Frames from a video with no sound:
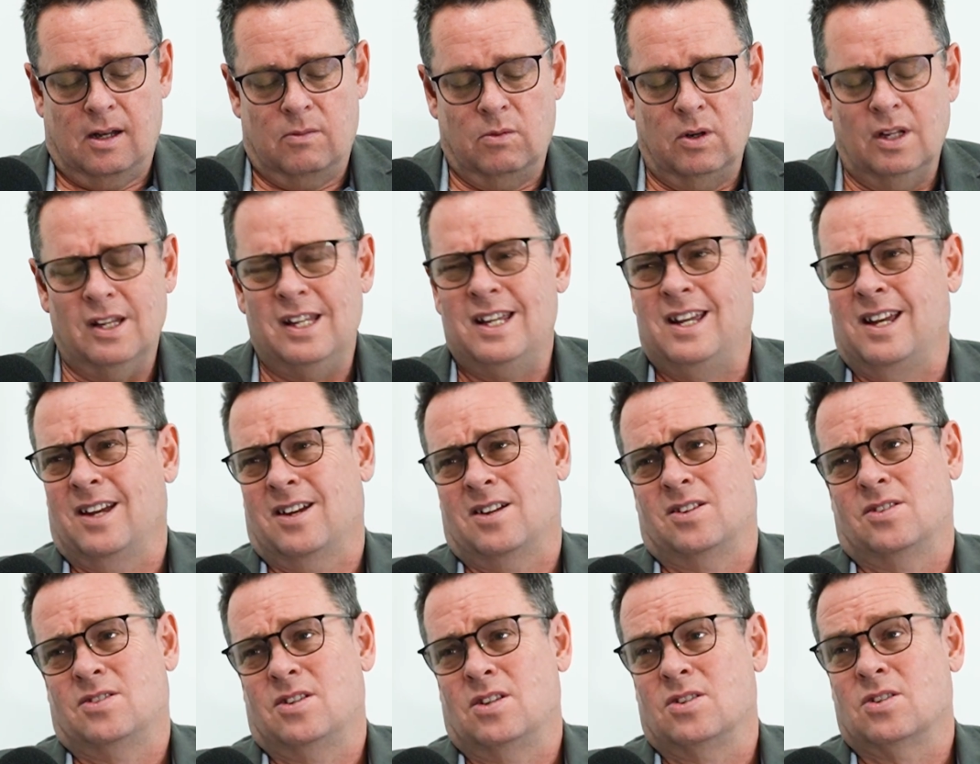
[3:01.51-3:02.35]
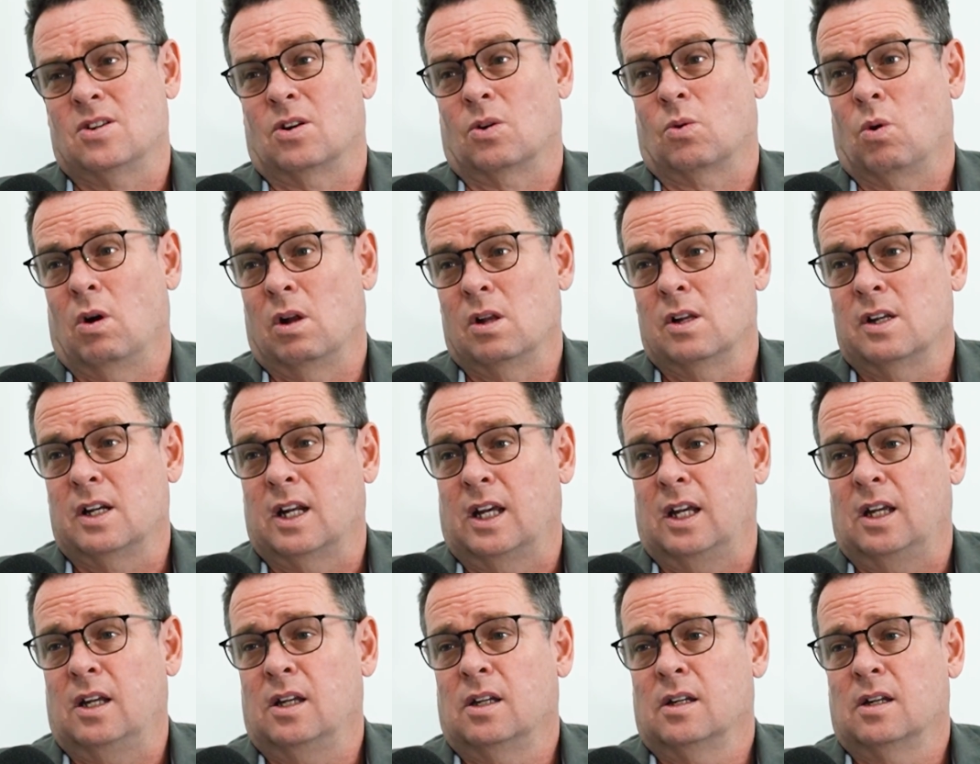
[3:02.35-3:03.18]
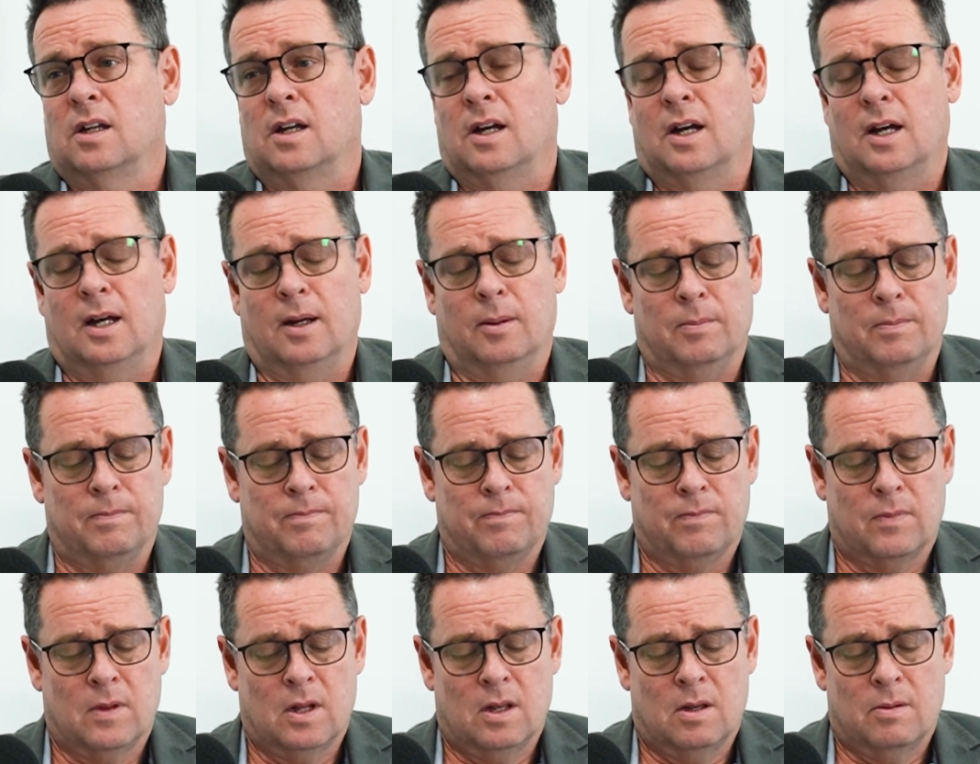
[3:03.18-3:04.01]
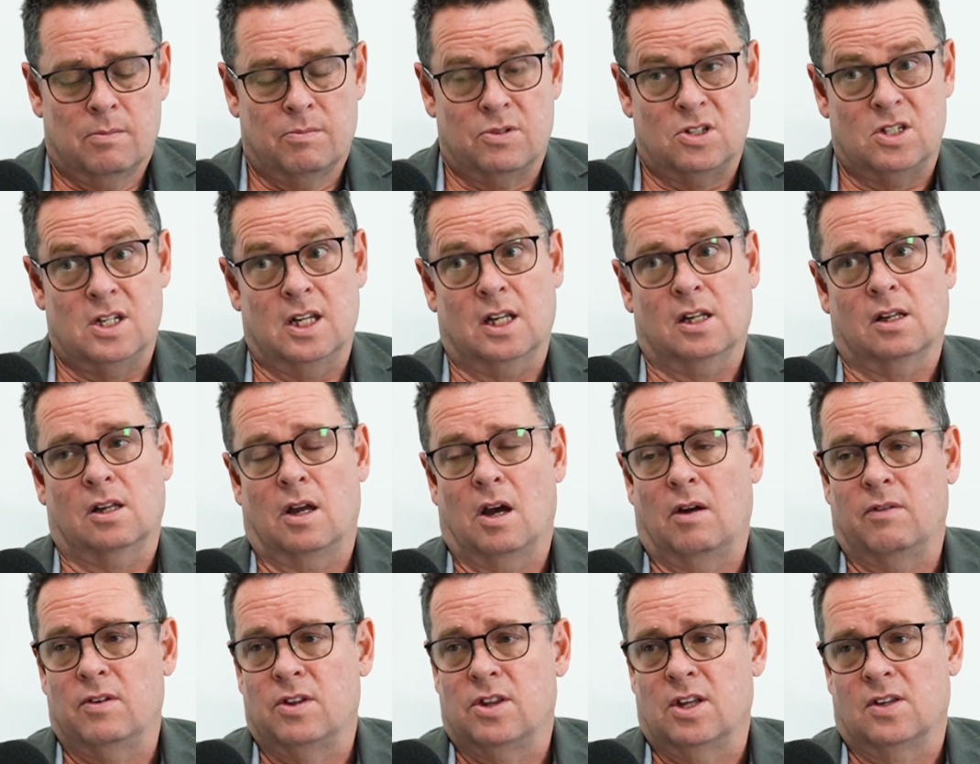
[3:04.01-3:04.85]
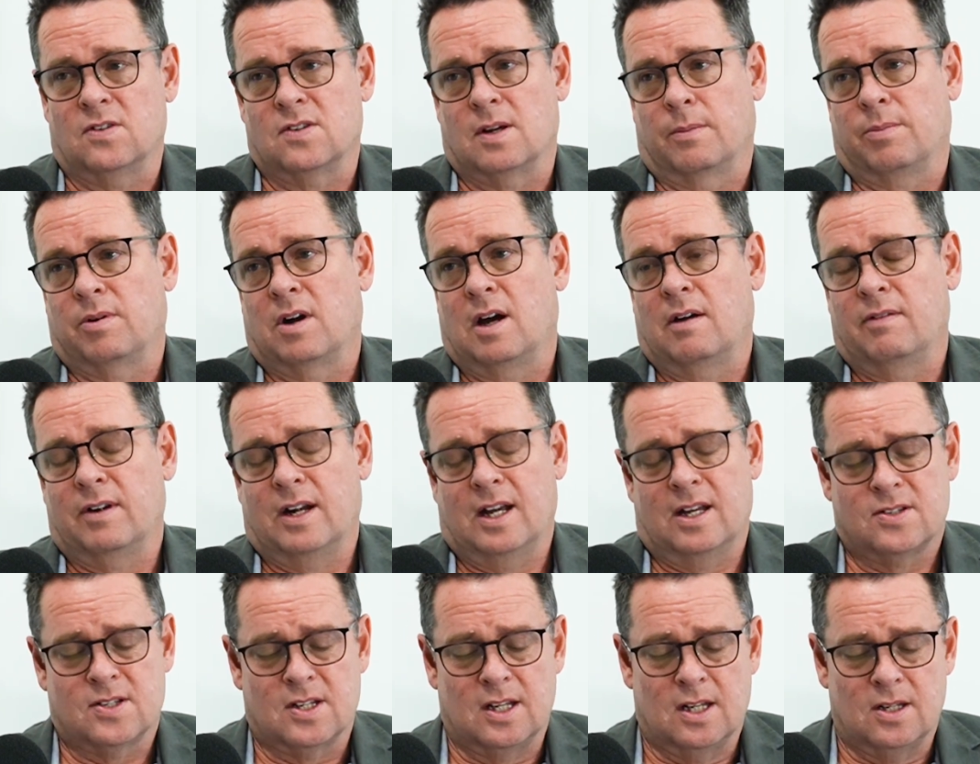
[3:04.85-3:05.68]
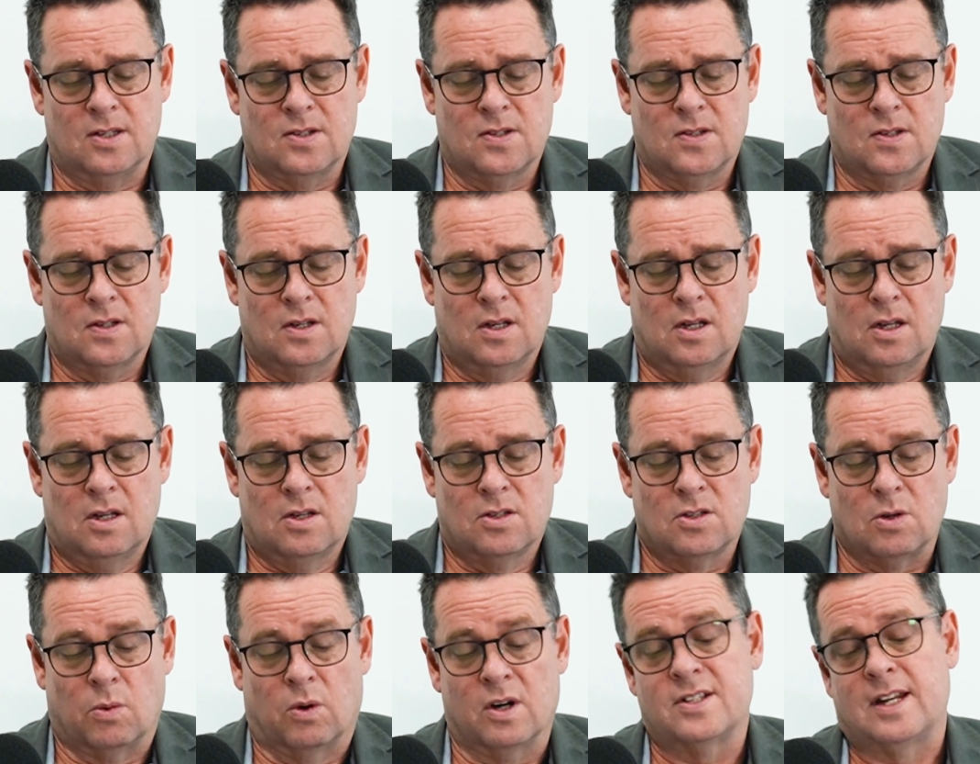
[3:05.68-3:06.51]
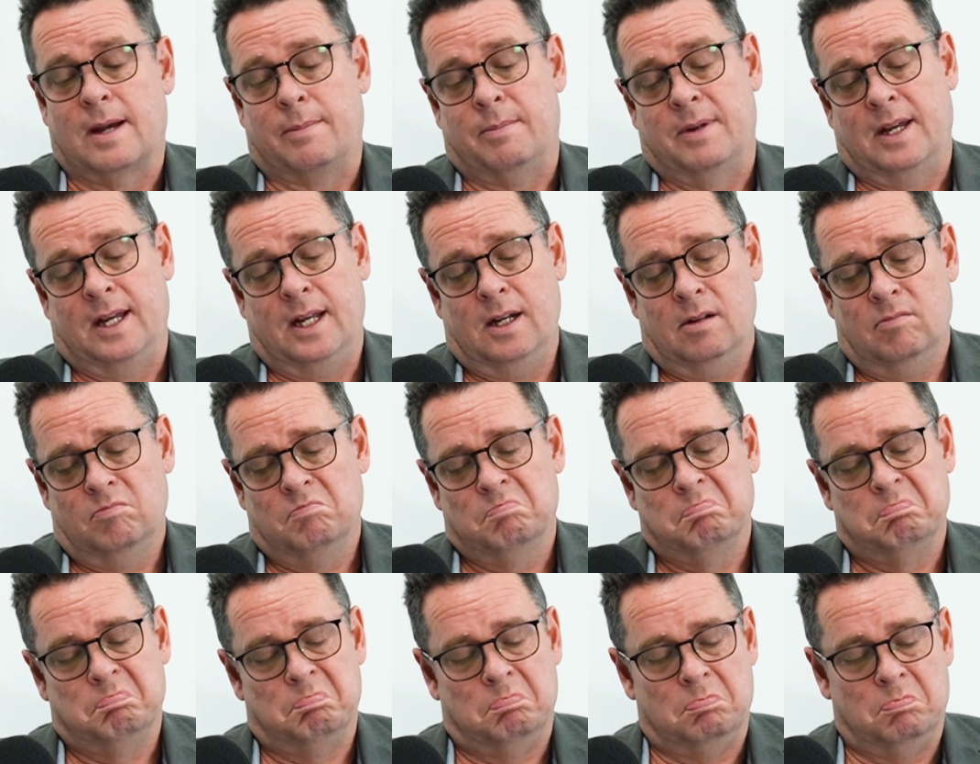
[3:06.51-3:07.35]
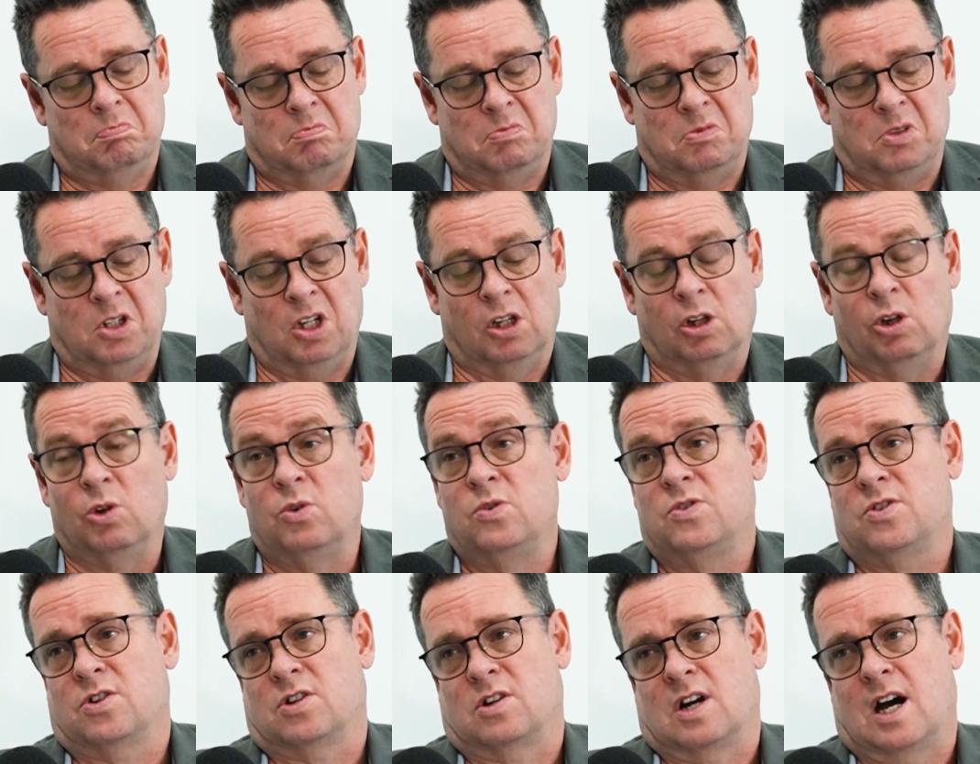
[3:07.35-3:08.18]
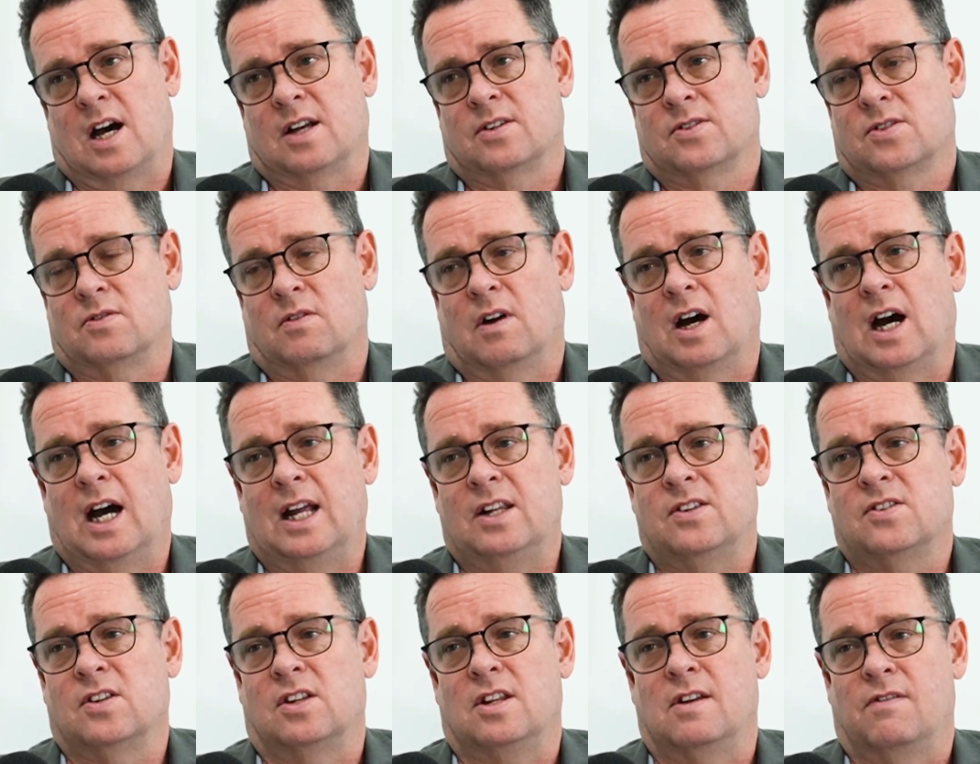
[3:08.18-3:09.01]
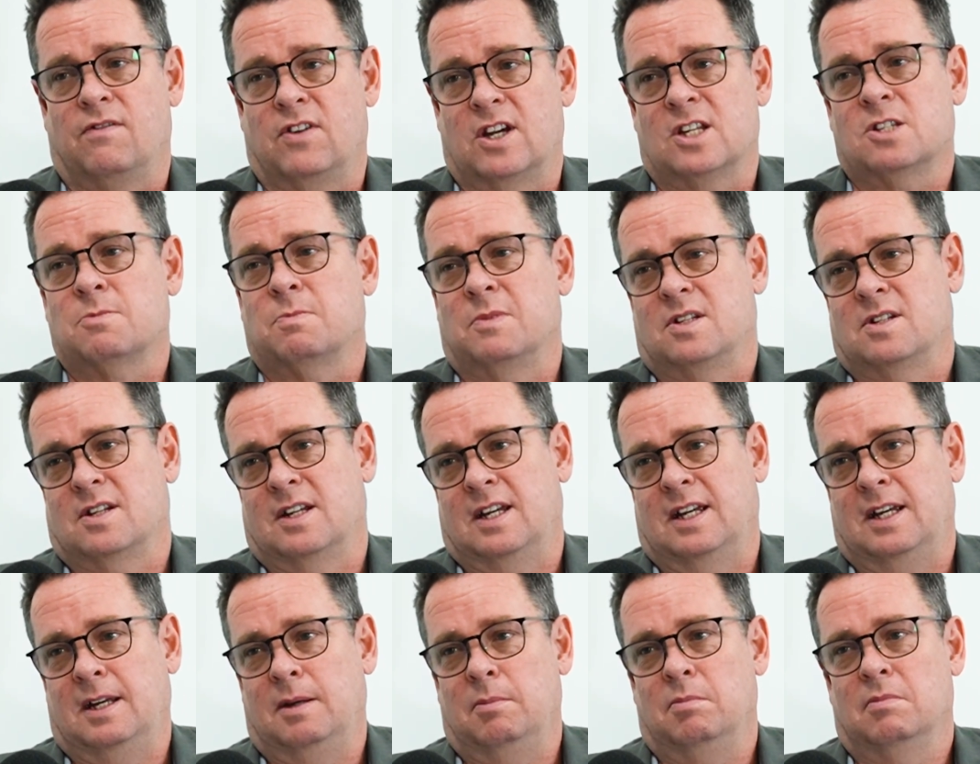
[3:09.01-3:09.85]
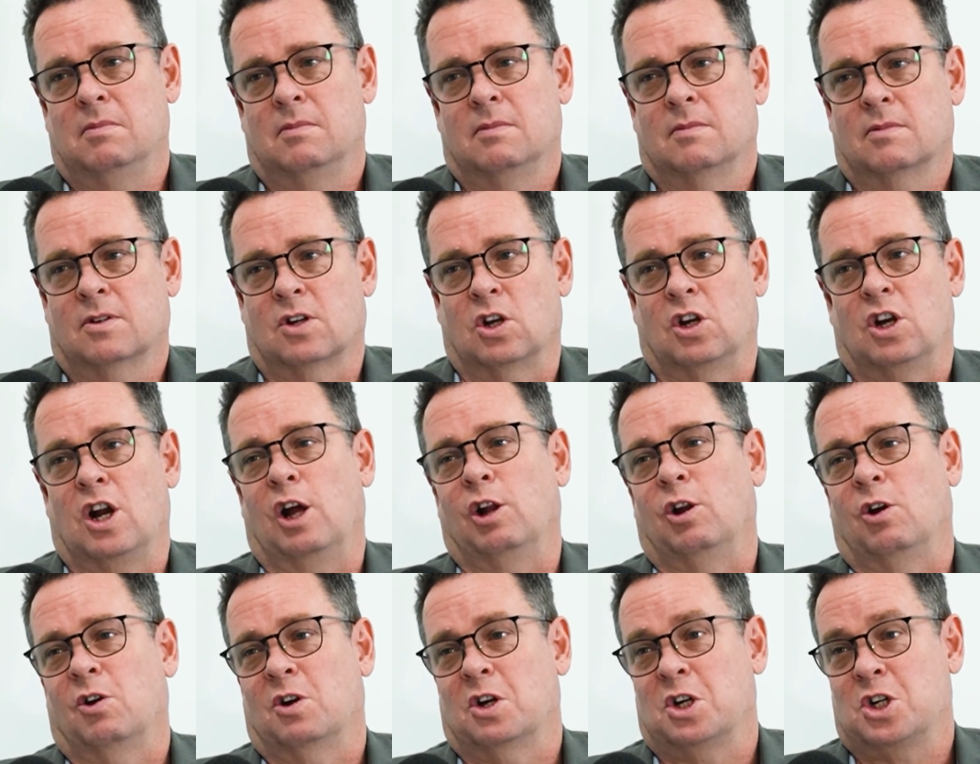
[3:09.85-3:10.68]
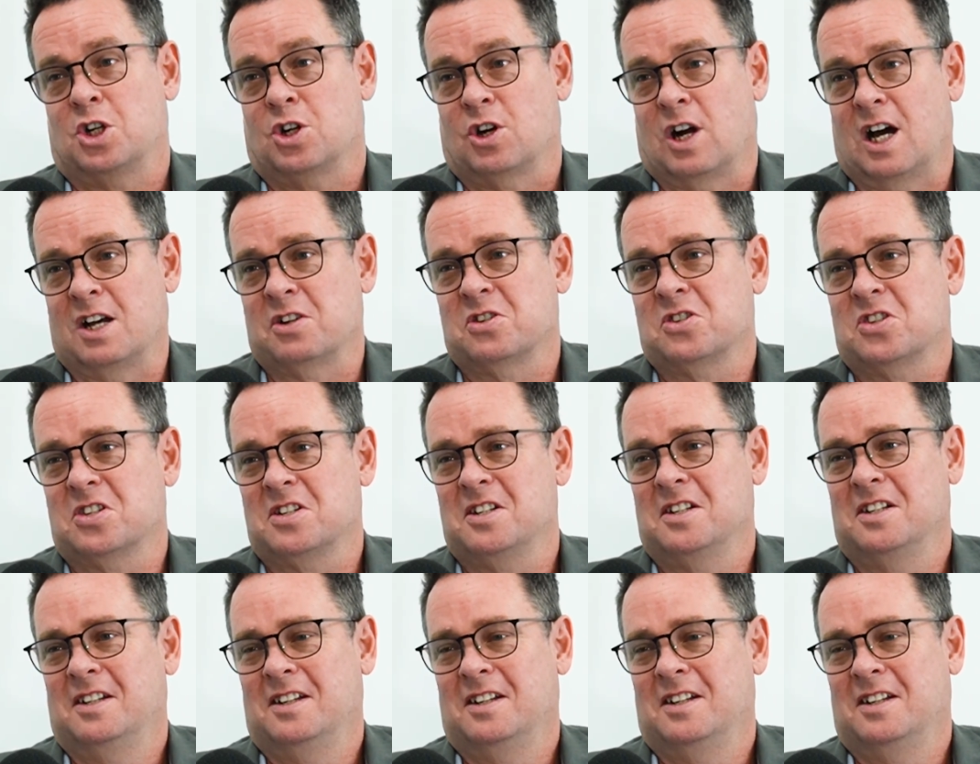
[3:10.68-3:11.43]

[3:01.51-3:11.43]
really inconsistent quality, particularly over things like private assets. So what does that mean? You lose trust, right? So the investment team can no longer trust